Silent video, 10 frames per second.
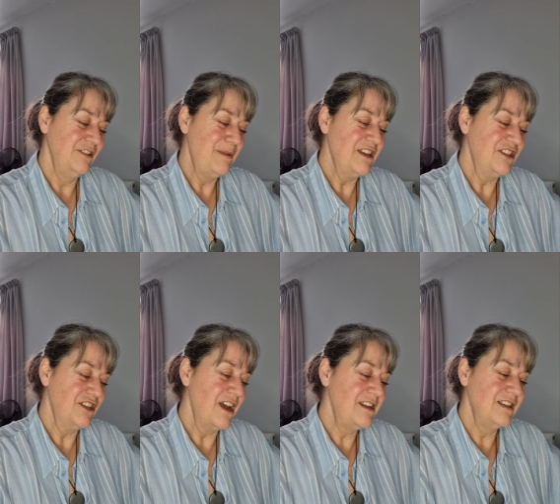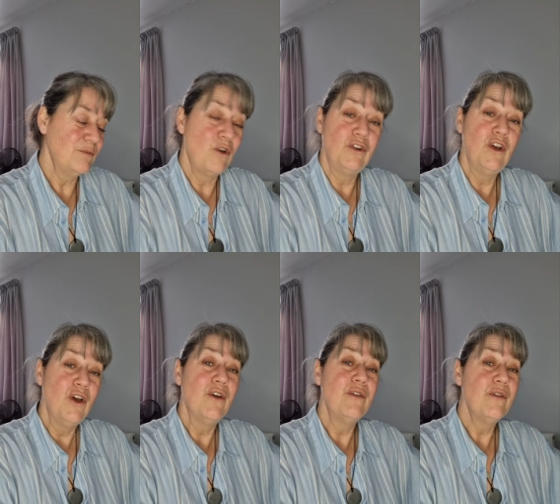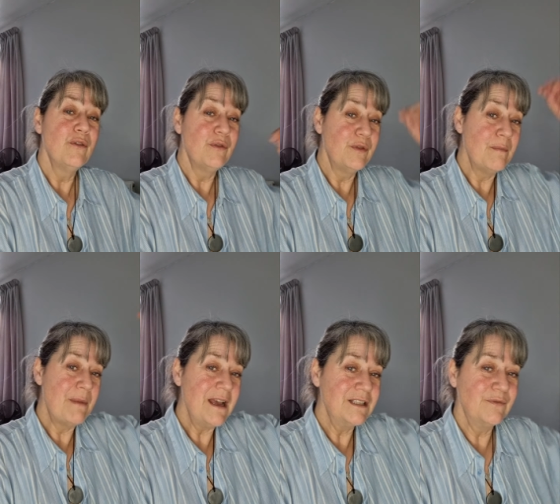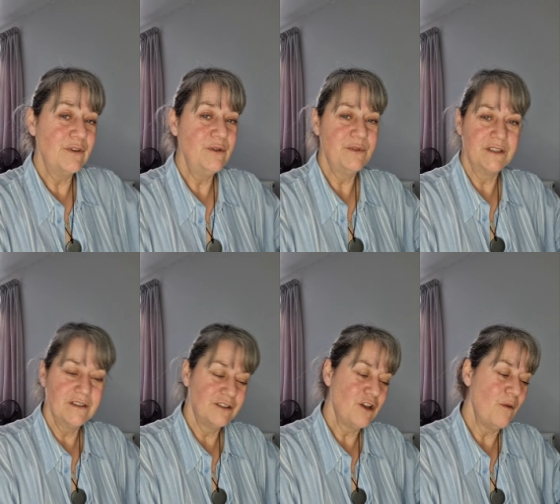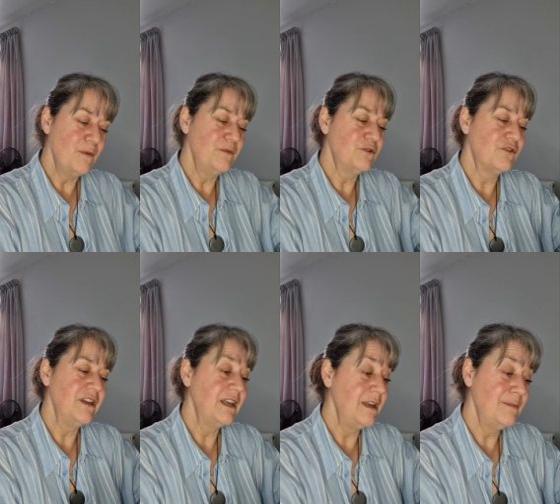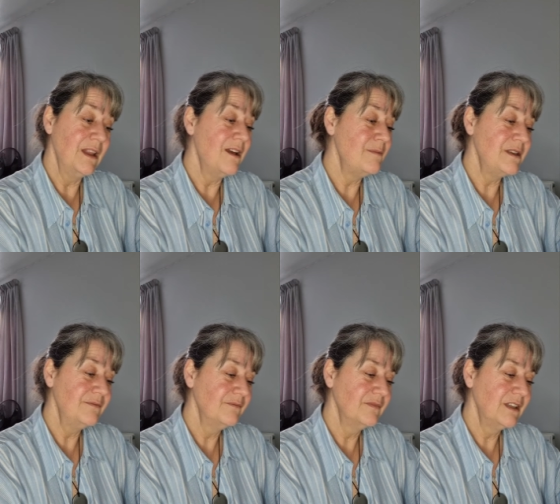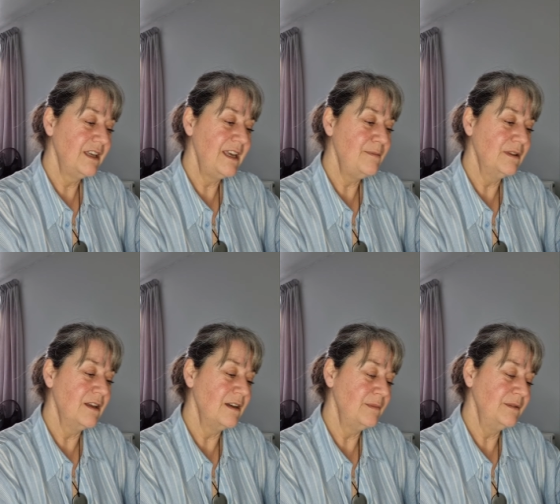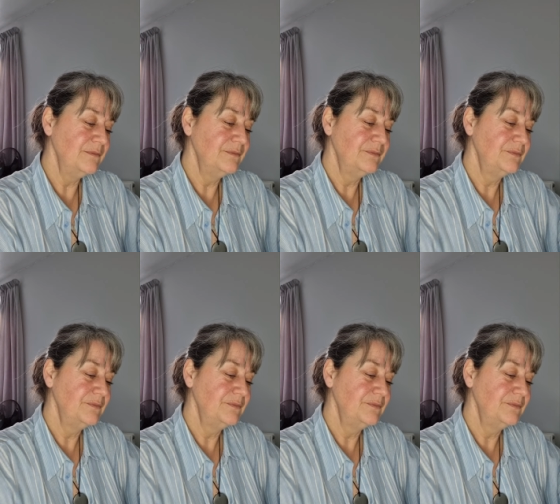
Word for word: the biggest, shiniest one, the best fruit at the top of the tree, keep climbing, keep climbing.